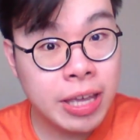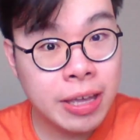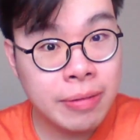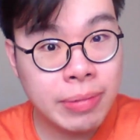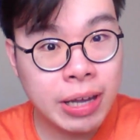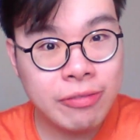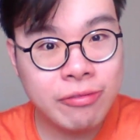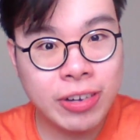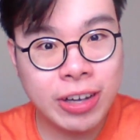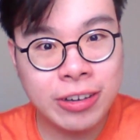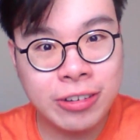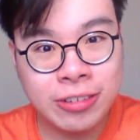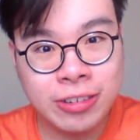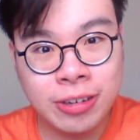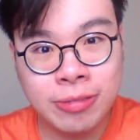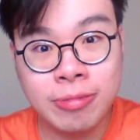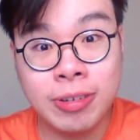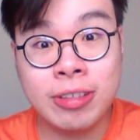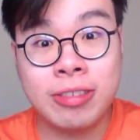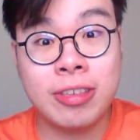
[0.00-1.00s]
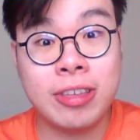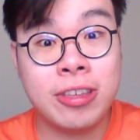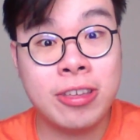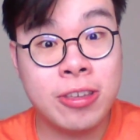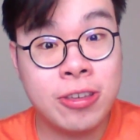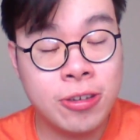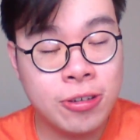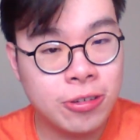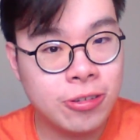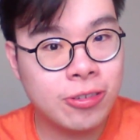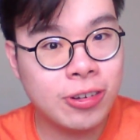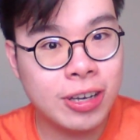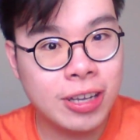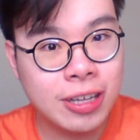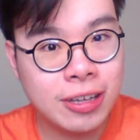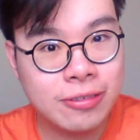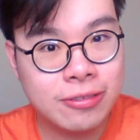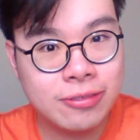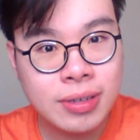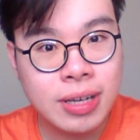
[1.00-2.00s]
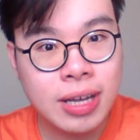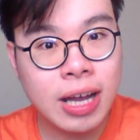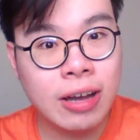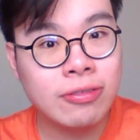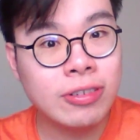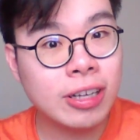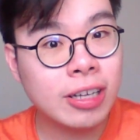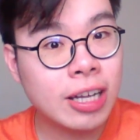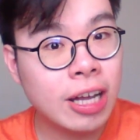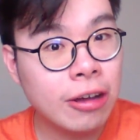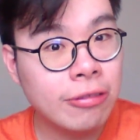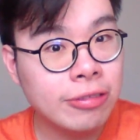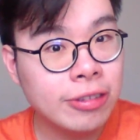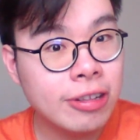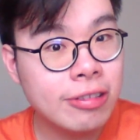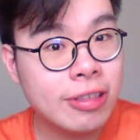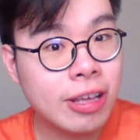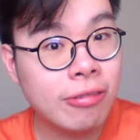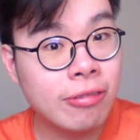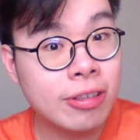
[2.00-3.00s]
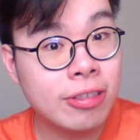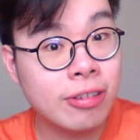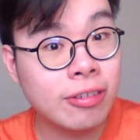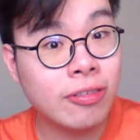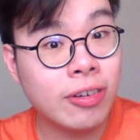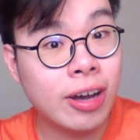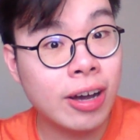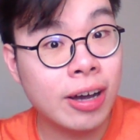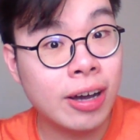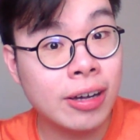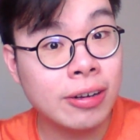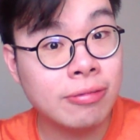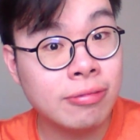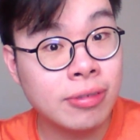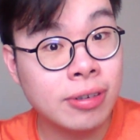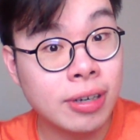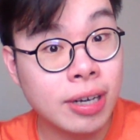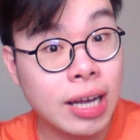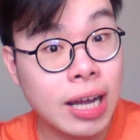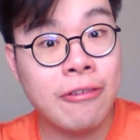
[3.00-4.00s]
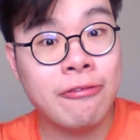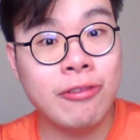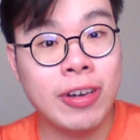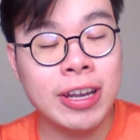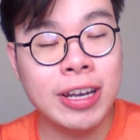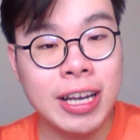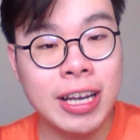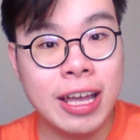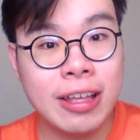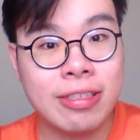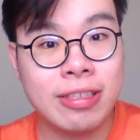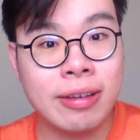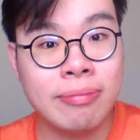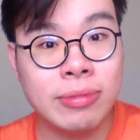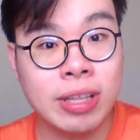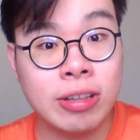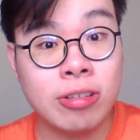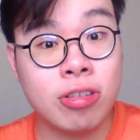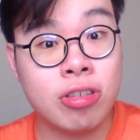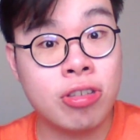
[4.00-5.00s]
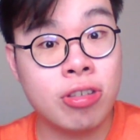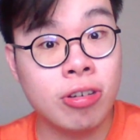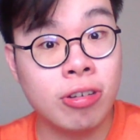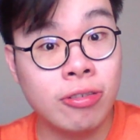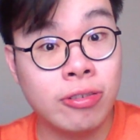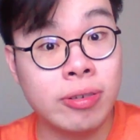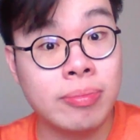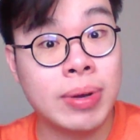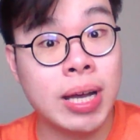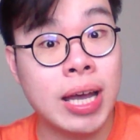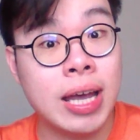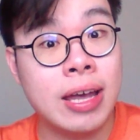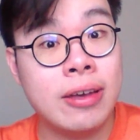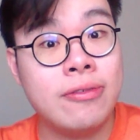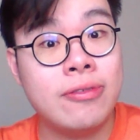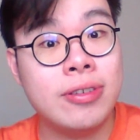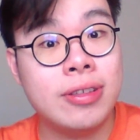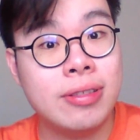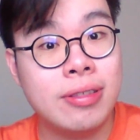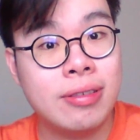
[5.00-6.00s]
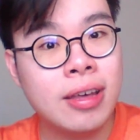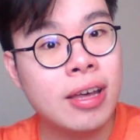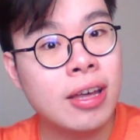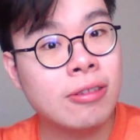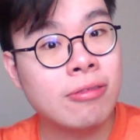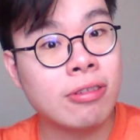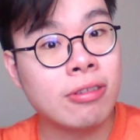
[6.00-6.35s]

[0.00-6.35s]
my final norm was a huge relief. After countless hours of hard work, I finally had something to show for my efforts.